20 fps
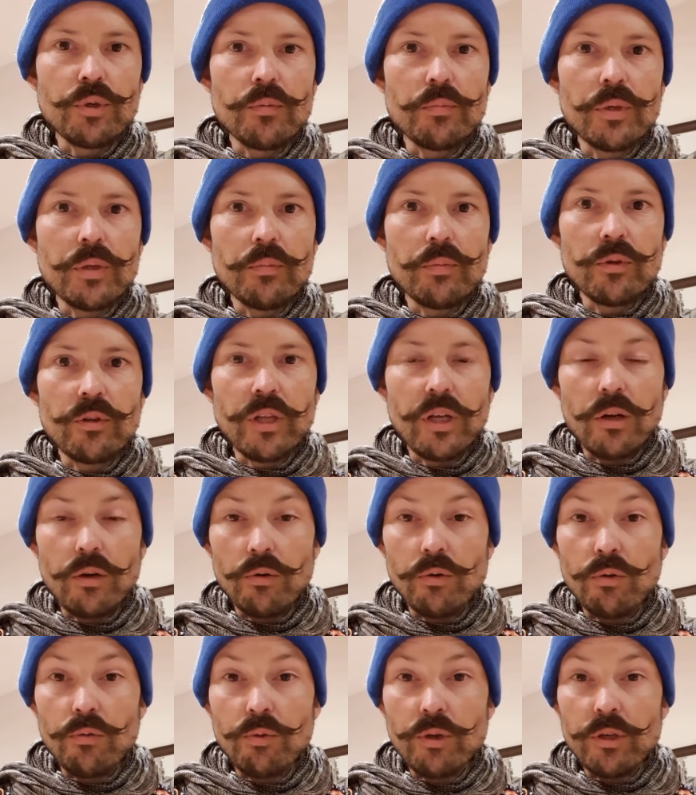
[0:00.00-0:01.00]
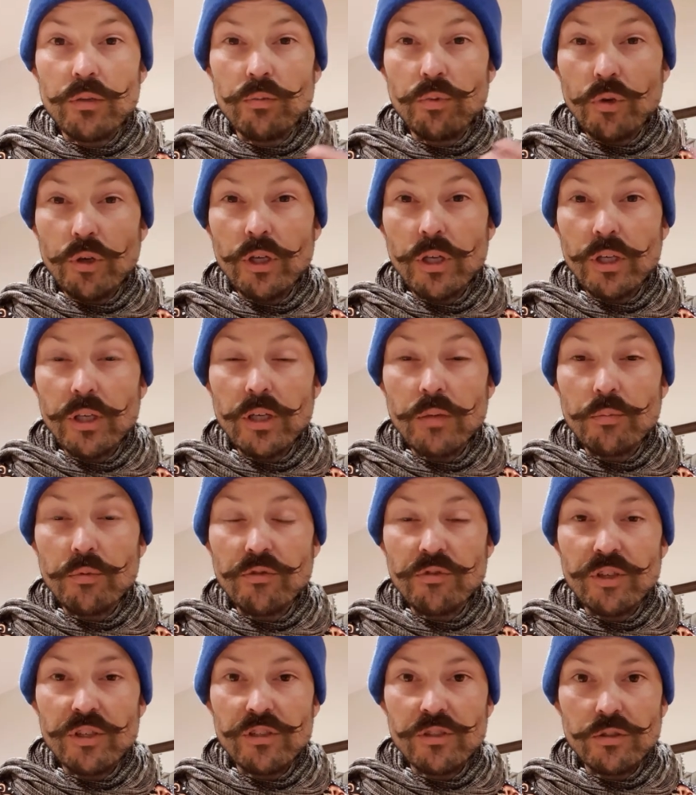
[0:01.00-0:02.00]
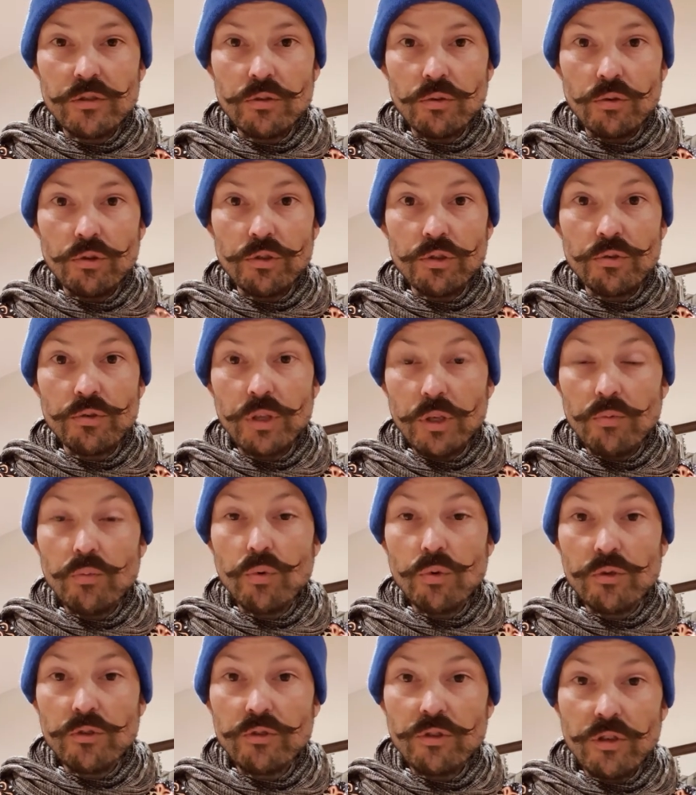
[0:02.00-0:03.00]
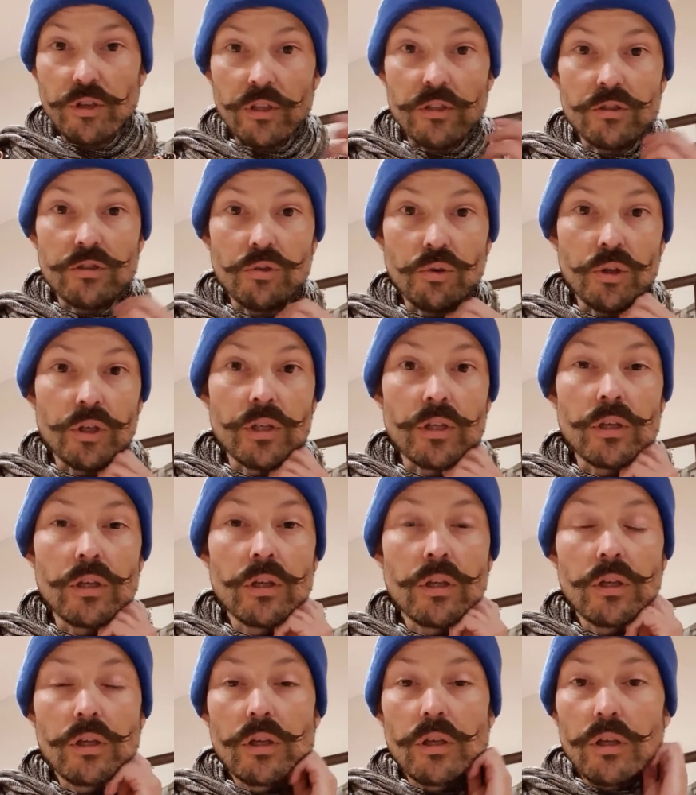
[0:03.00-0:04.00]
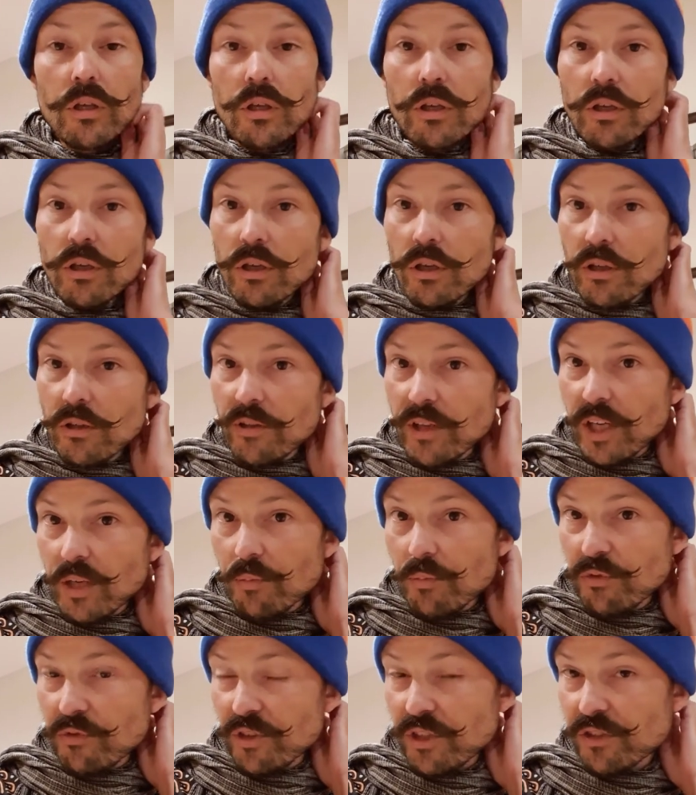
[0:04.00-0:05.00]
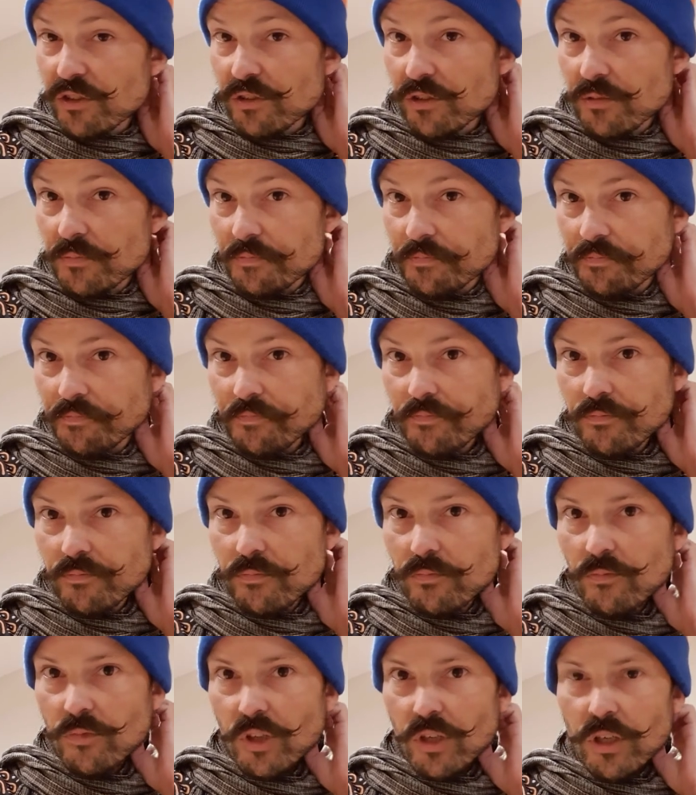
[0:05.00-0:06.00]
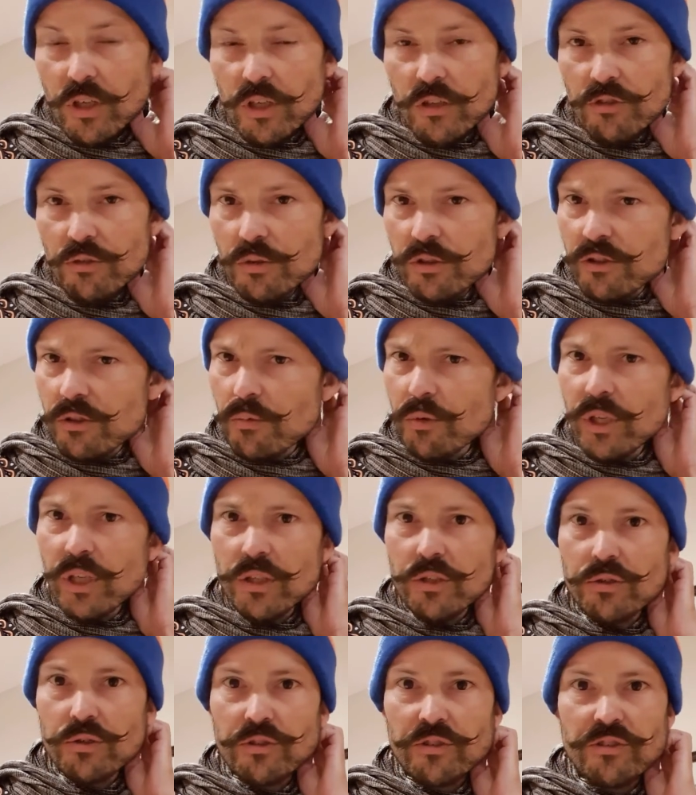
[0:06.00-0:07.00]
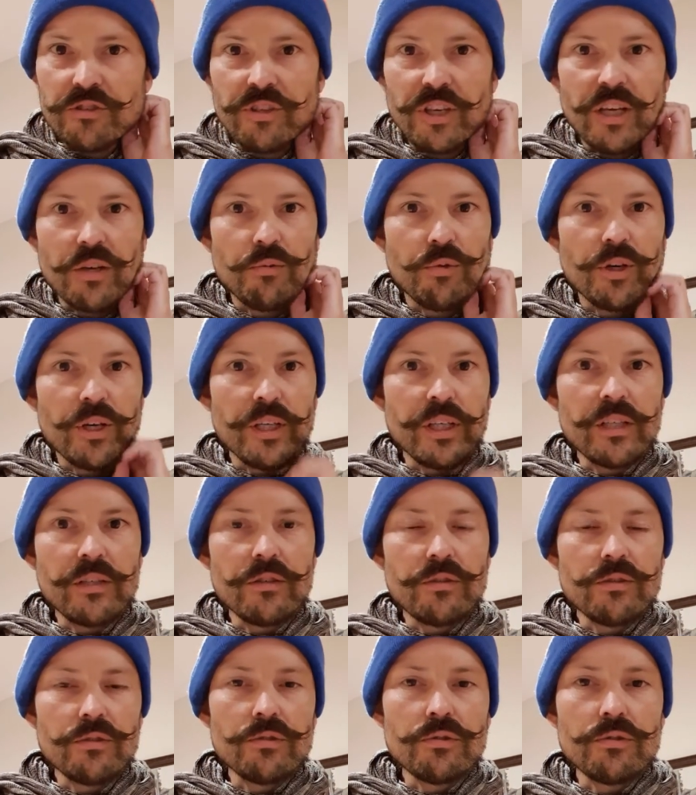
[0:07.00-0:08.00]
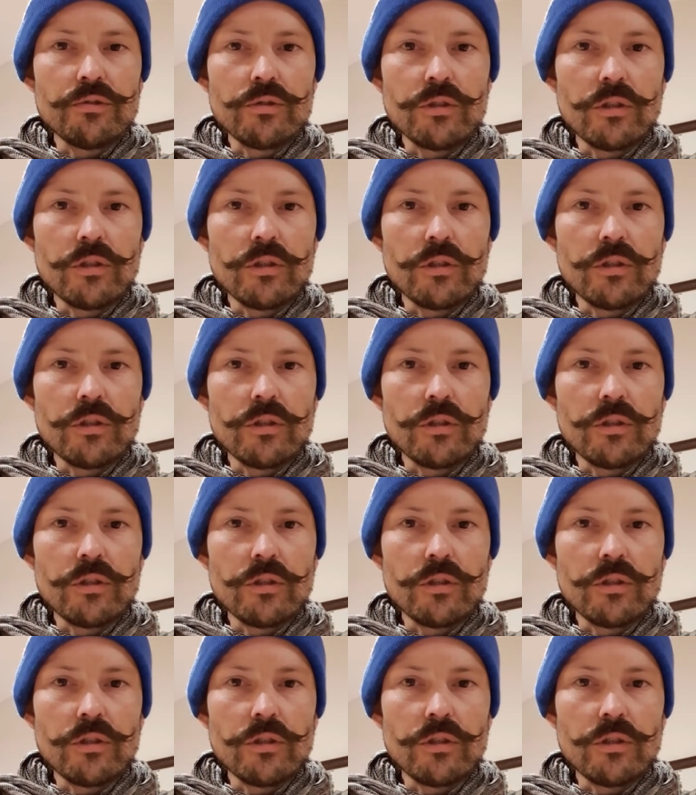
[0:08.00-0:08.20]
people that are already working in a profession or you that wants to then join that profession. So it's a really good segue into